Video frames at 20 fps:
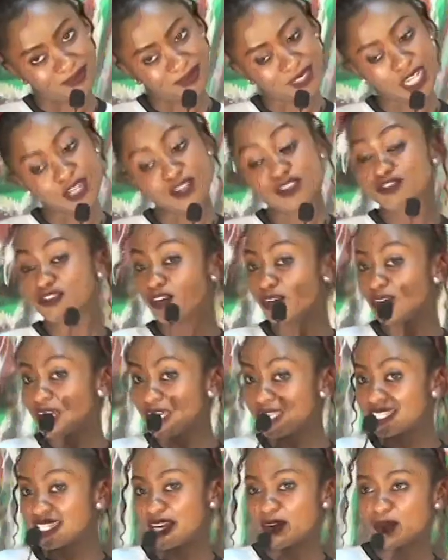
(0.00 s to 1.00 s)
Look for
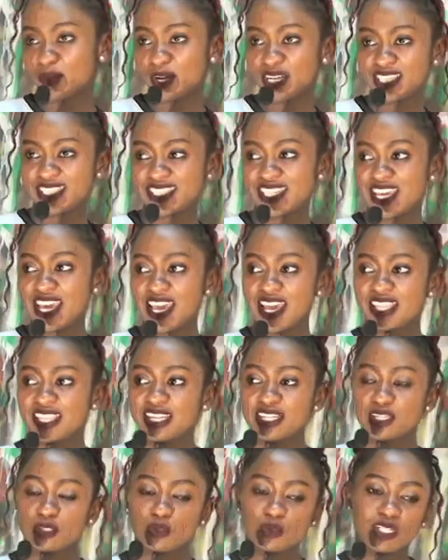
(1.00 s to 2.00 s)
it and watch it. That
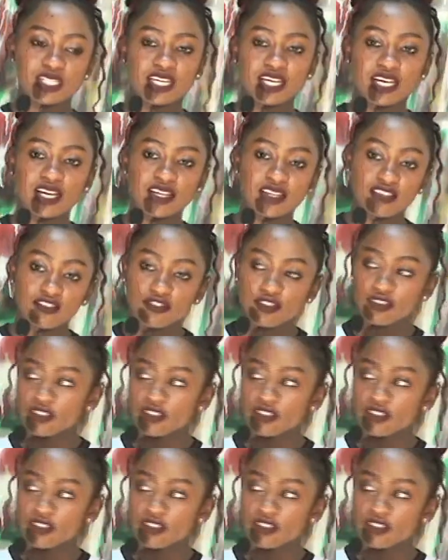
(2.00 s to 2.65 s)
is what I can give you.